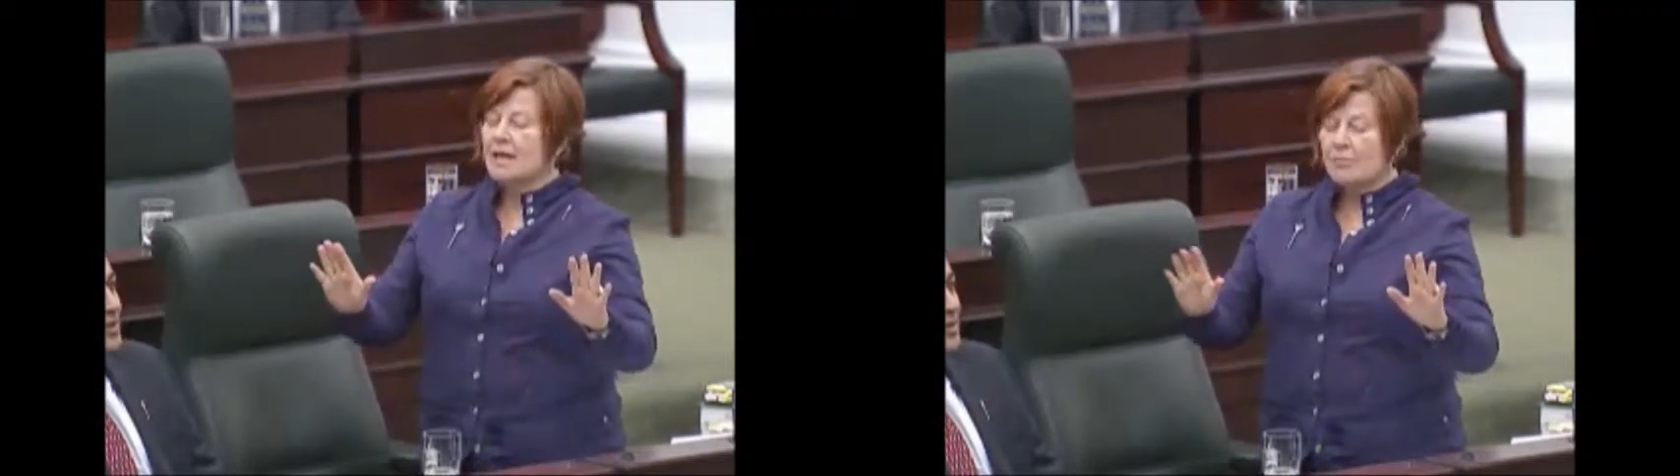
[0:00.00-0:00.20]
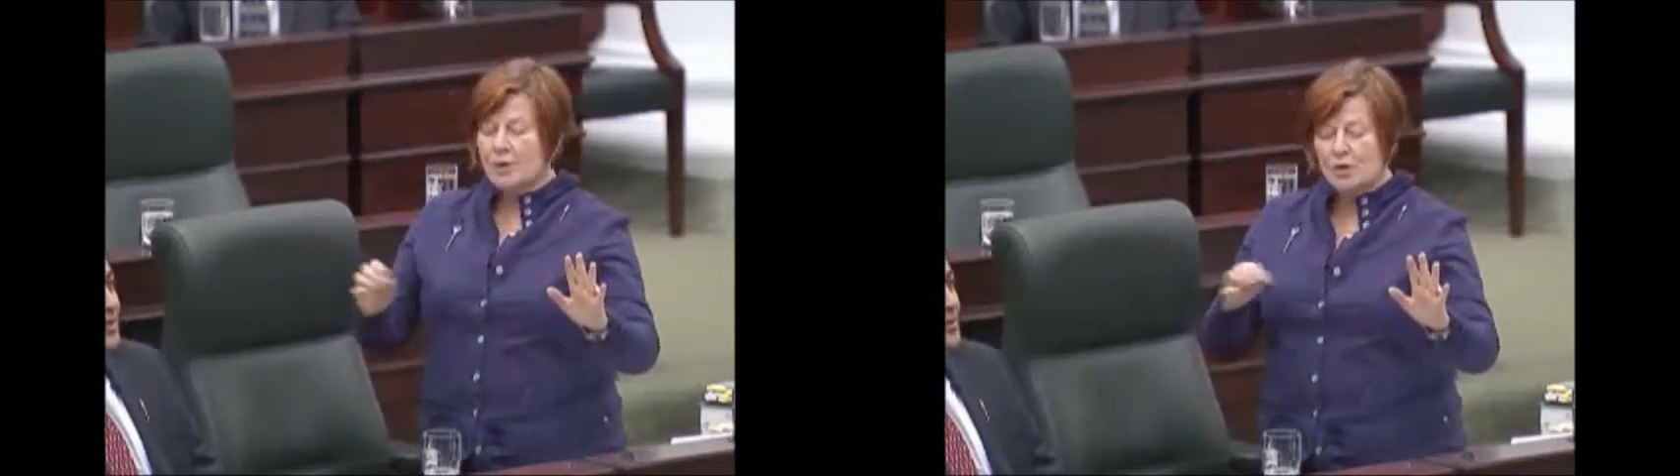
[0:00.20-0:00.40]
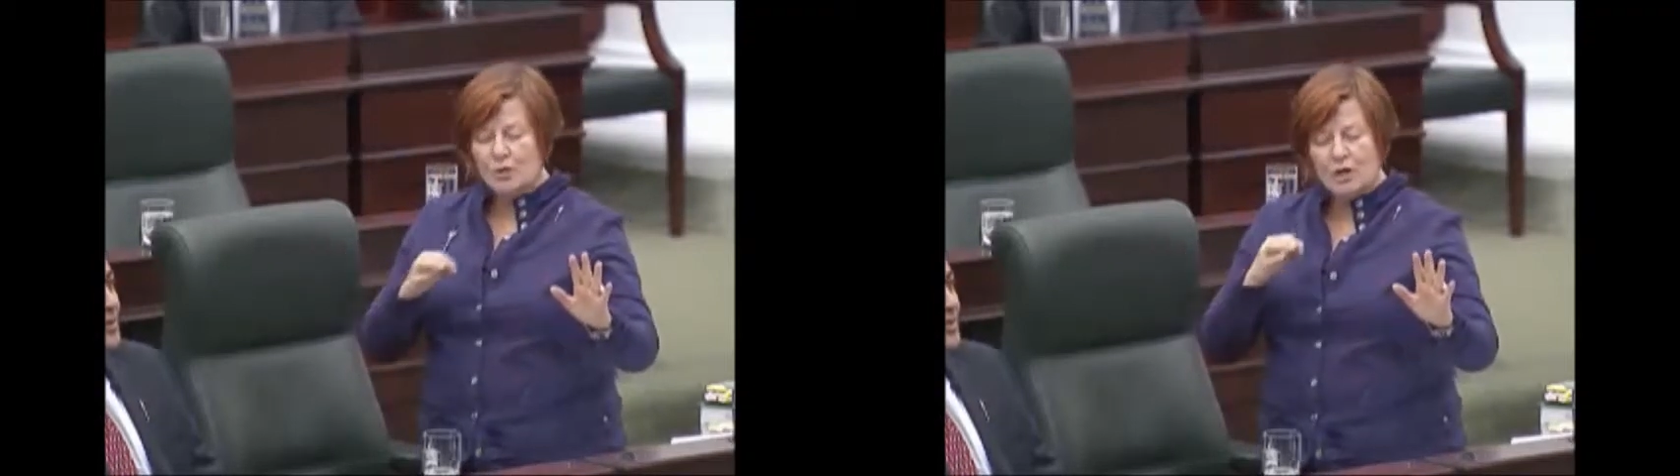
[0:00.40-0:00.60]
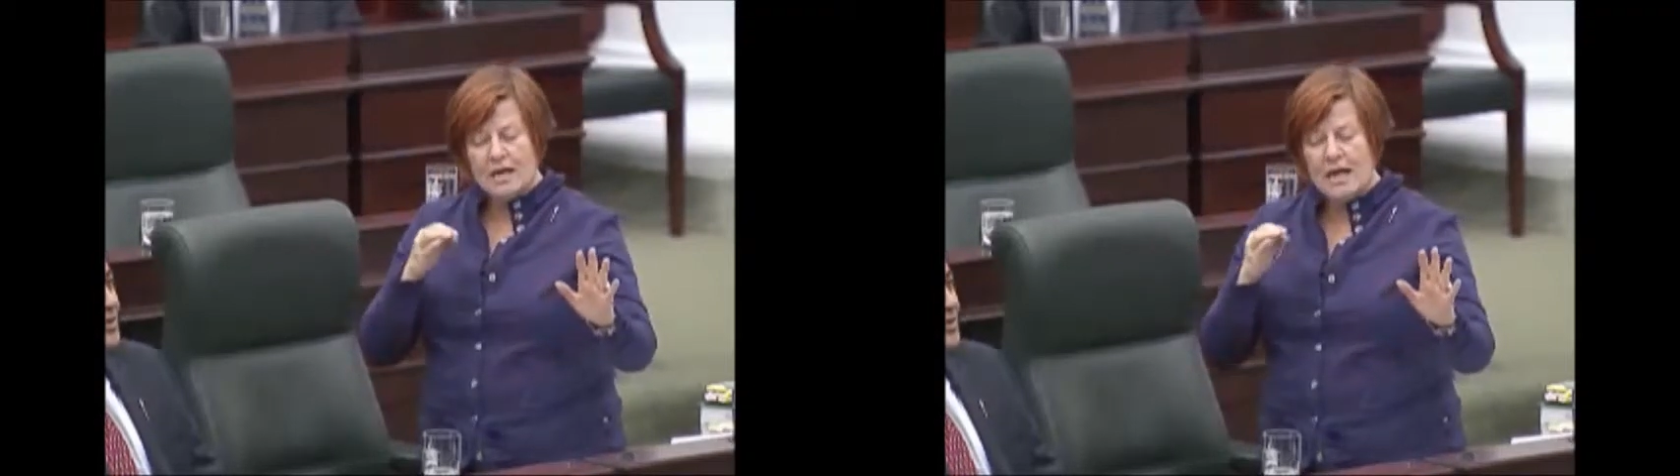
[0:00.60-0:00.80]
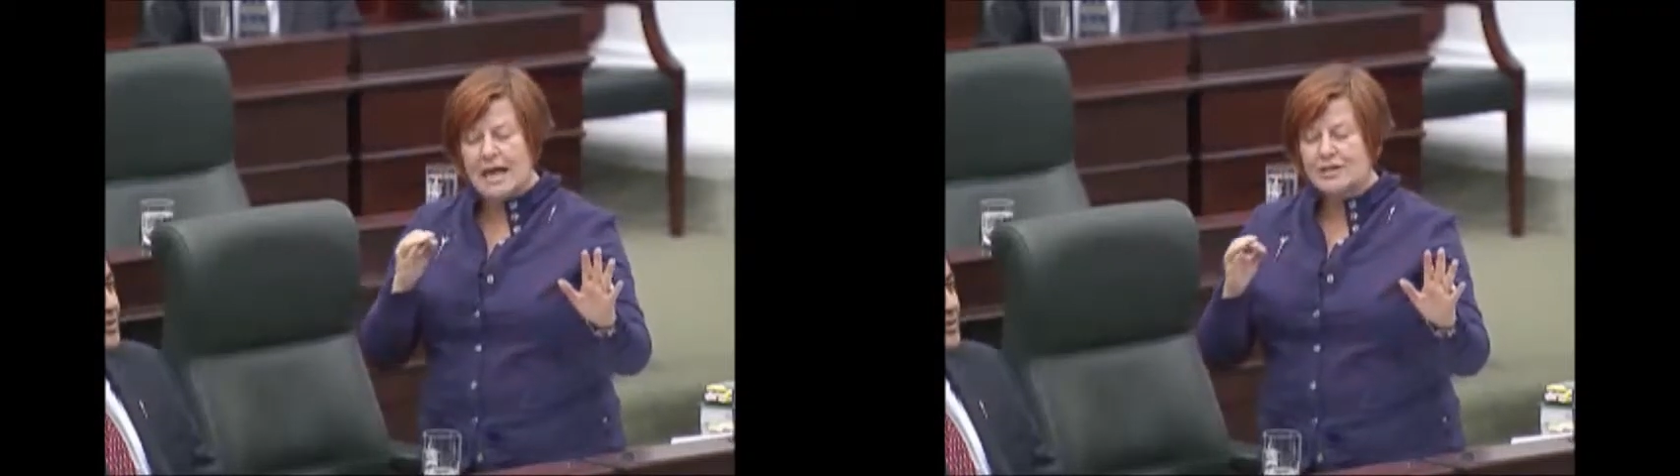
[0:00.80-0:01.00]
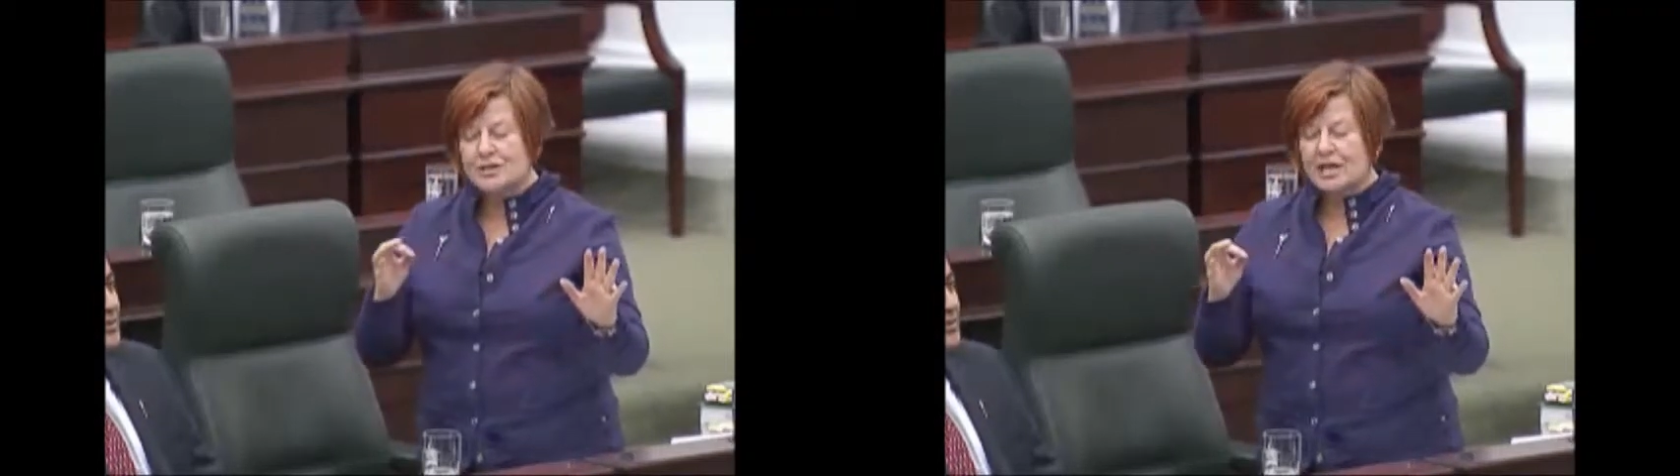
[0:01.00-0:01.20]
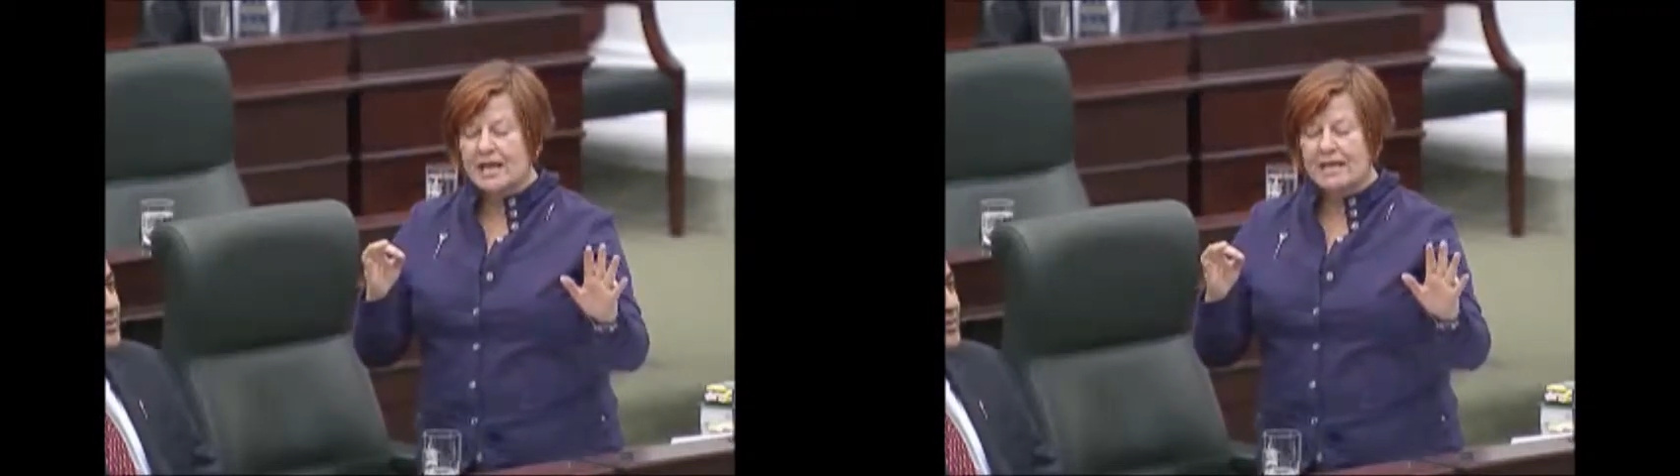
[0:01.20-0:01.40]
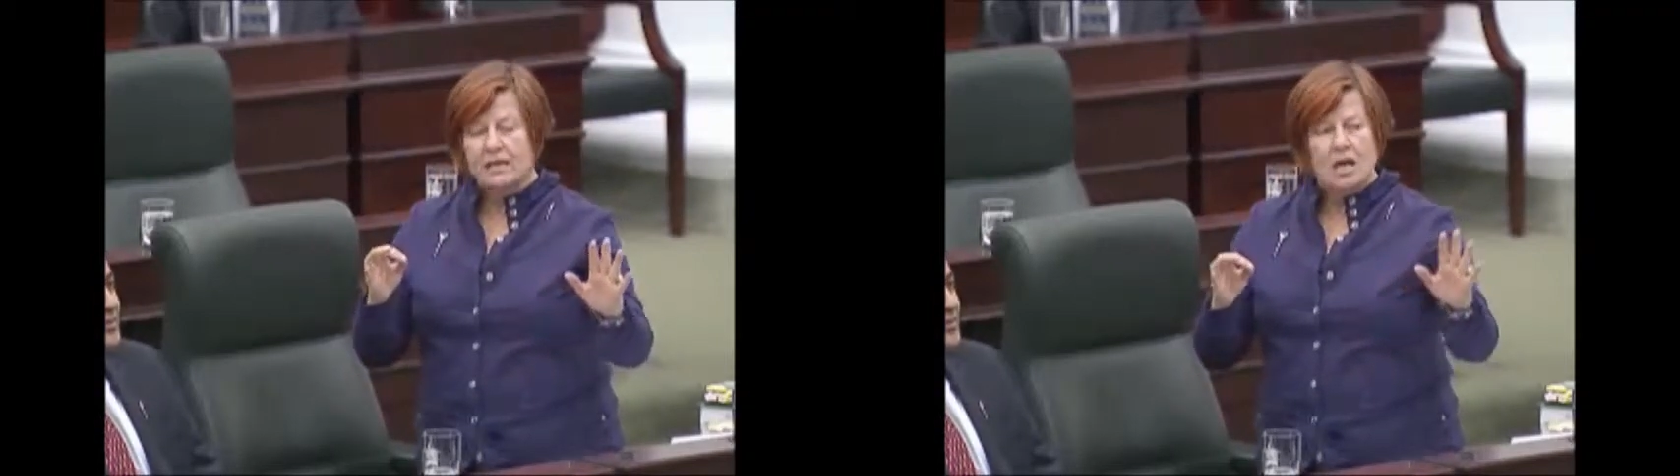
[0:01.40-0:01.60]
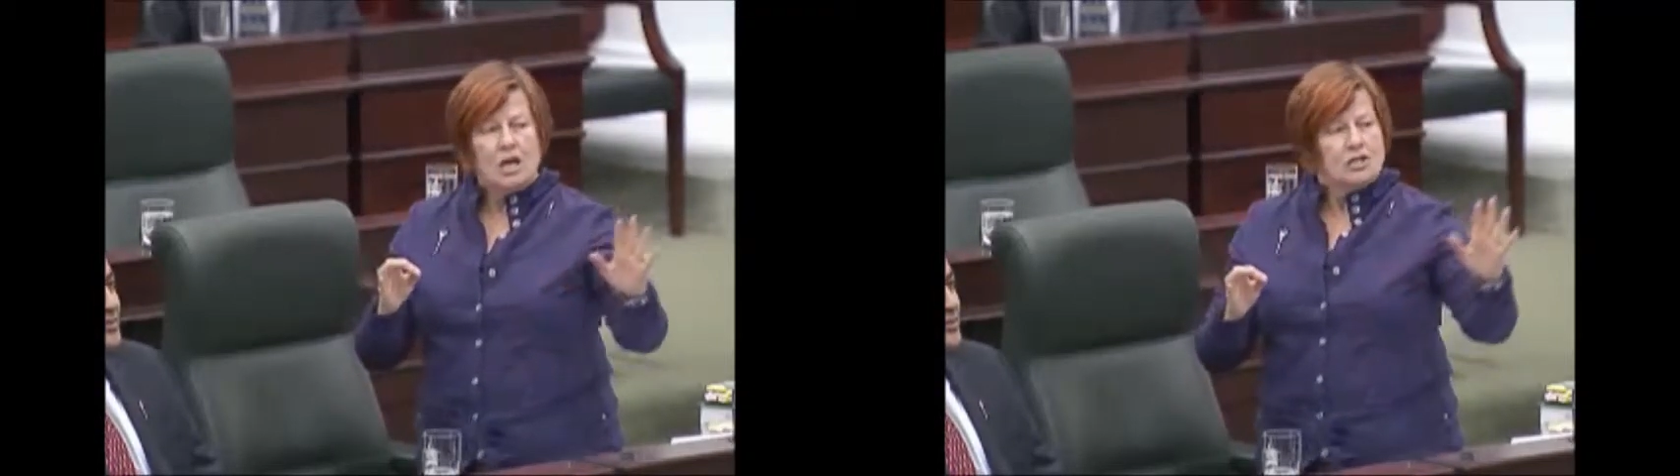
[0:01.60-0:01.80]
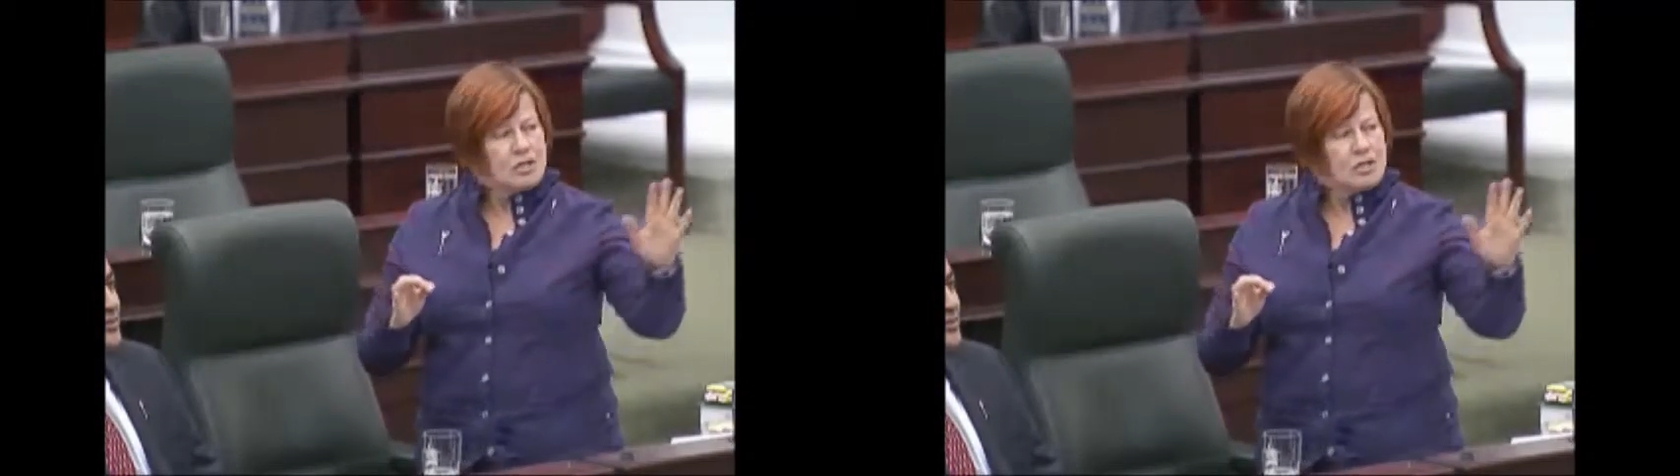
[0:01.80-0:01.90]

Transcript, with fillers: In Alberta, we're going to educate.